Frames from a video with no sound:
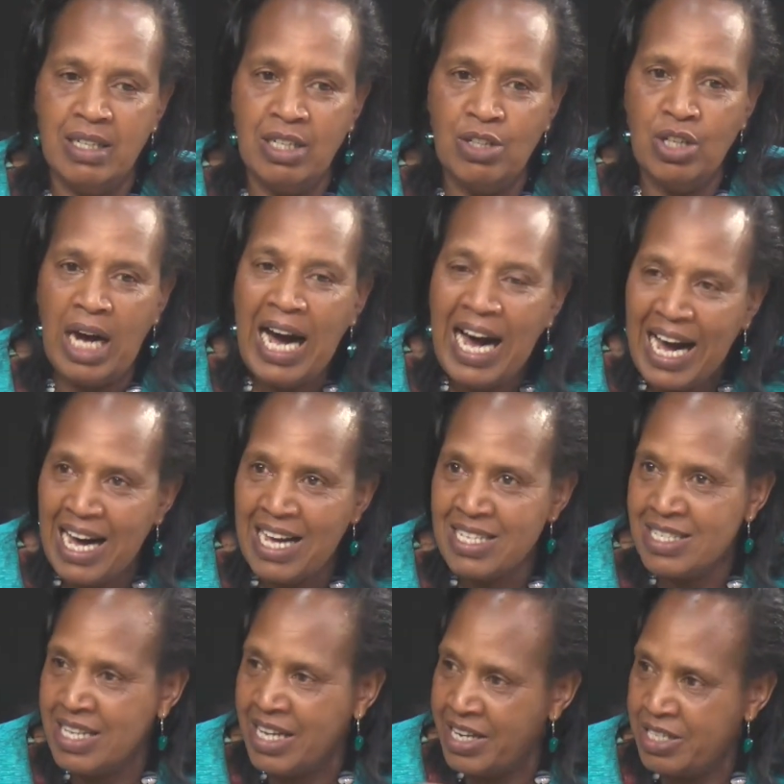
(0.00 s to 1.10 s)
has
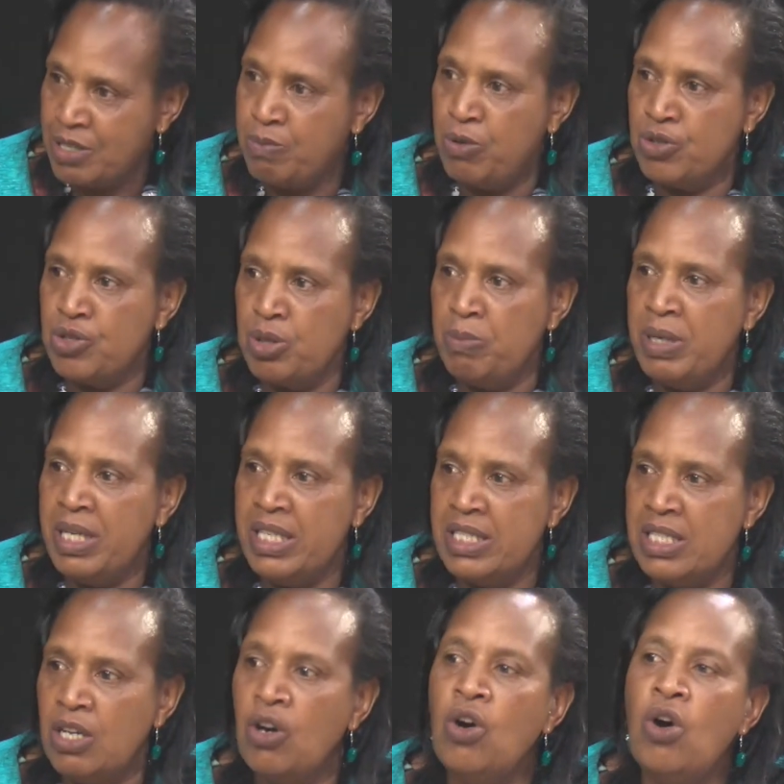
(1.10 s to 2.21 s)
the
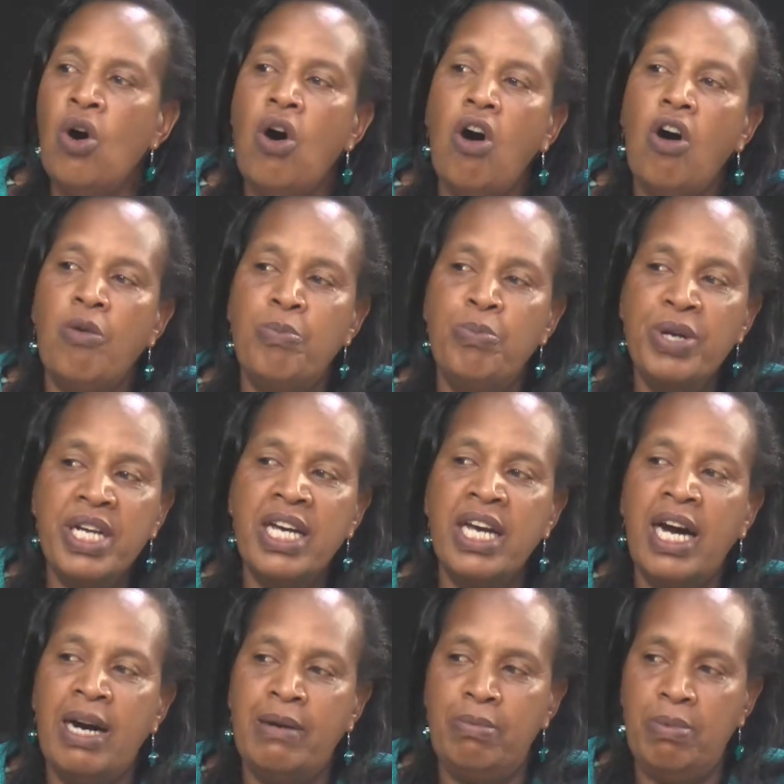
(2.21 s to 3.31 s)
responsibility of bringing
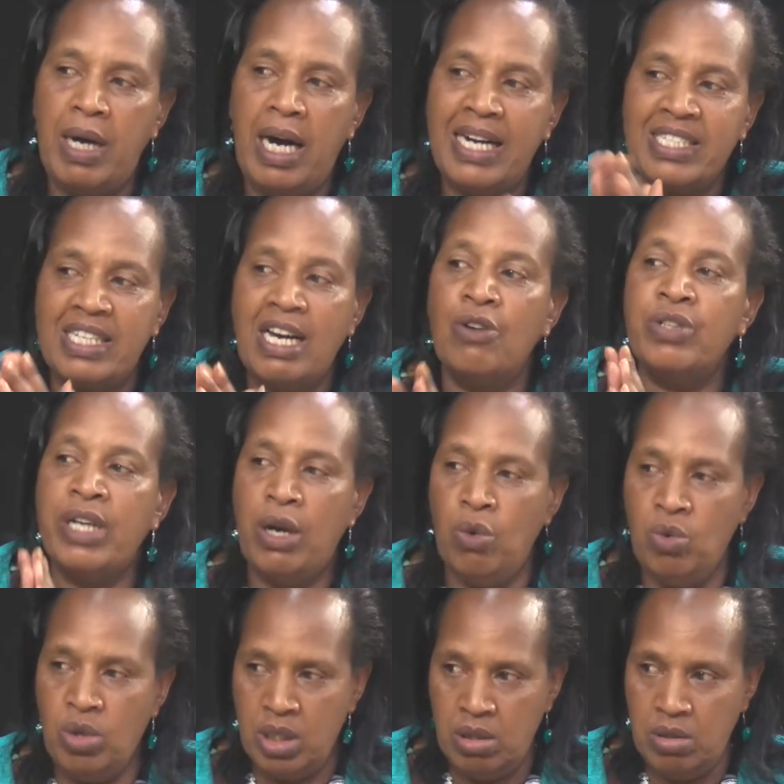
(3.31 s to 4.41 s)
up a child
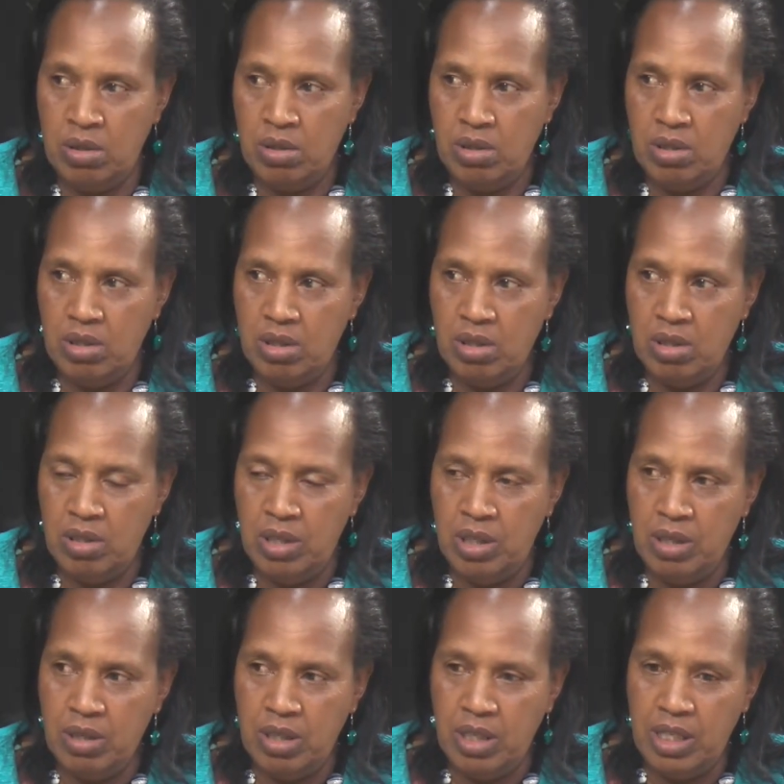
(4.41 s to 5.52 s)
alone.
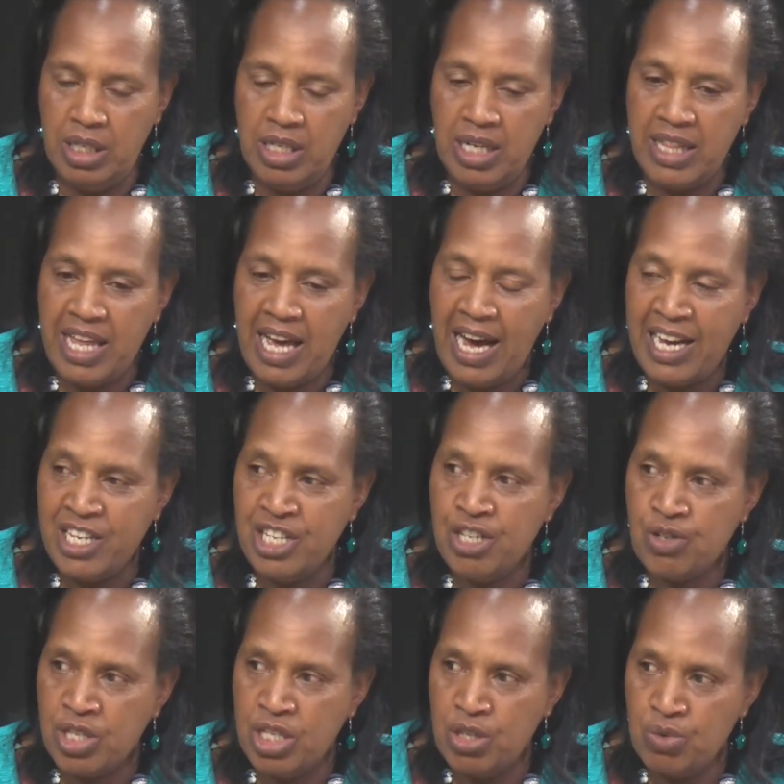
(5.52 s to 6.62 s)
In the ideal
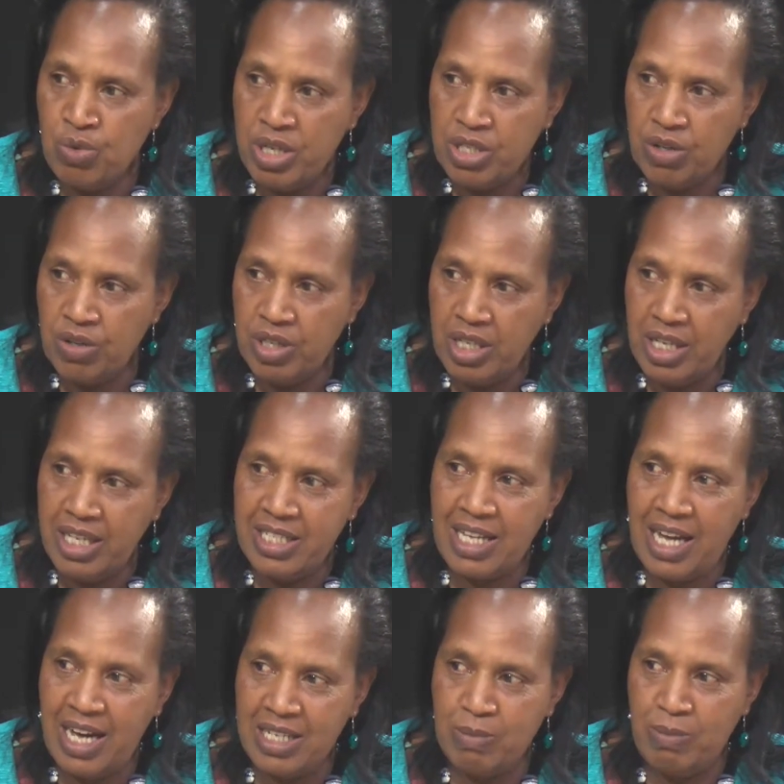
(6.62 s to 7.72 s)
situation, it's a
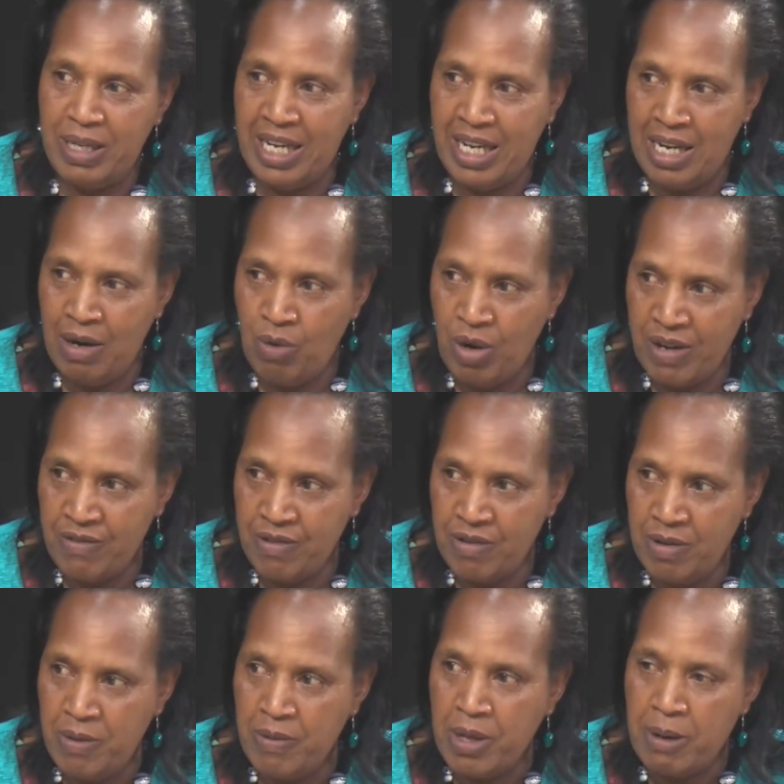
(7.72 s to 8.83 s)
husband and a wife.
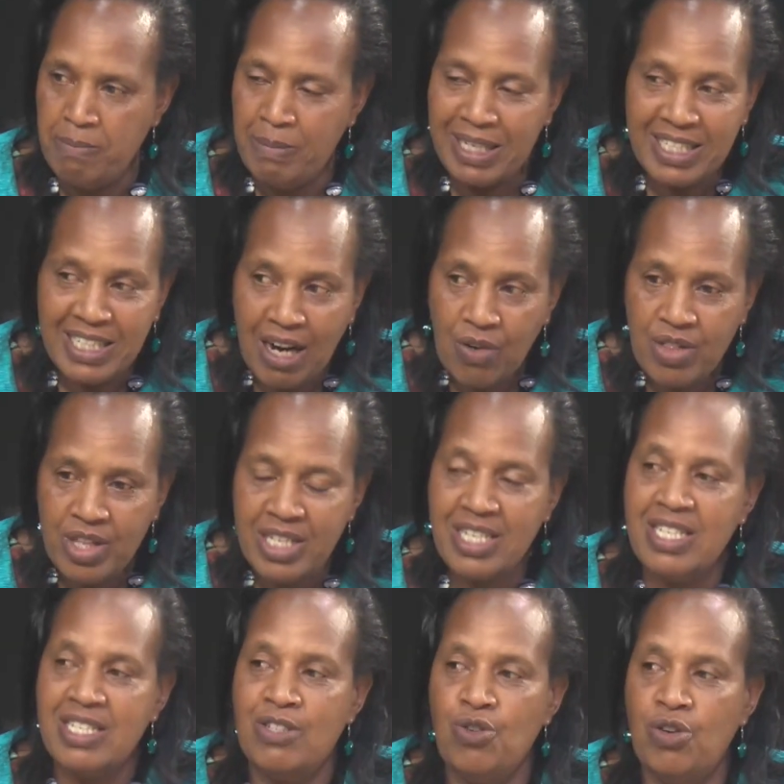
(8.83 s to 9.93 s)
But now this
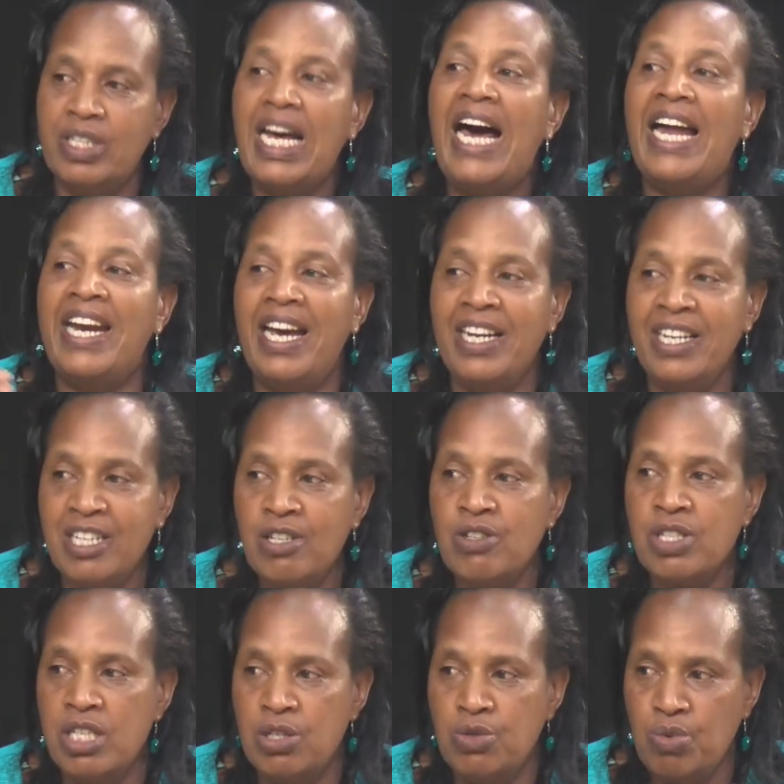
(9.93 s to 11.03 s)
is not an ideal
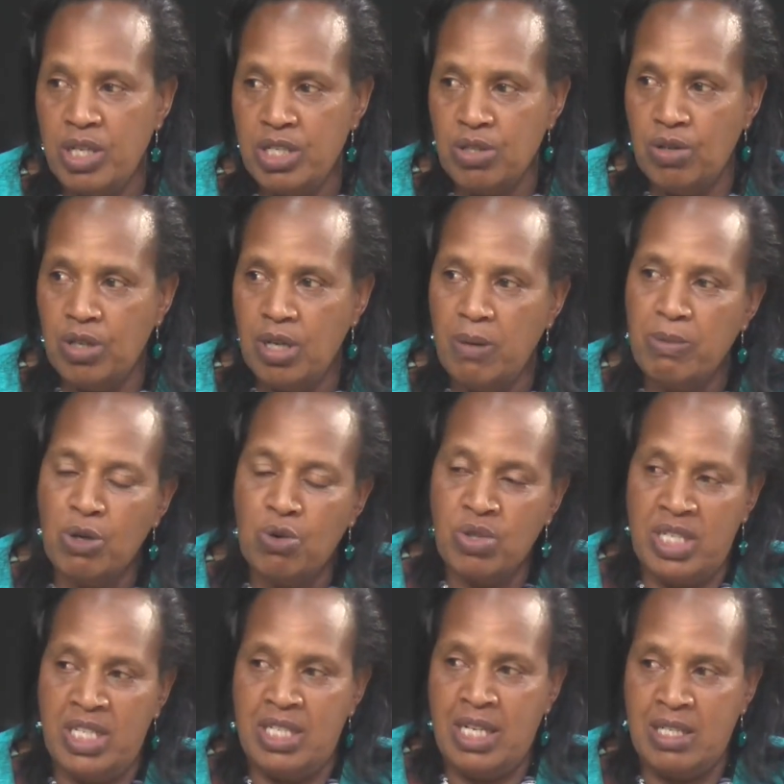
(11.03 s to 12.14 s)
situation because
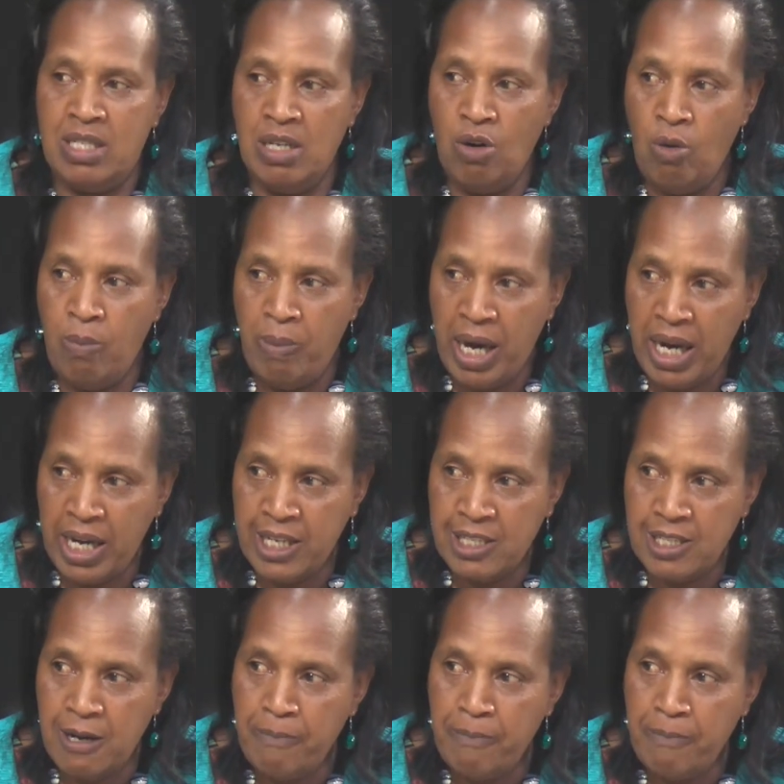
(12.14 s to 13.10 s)
it's a single parent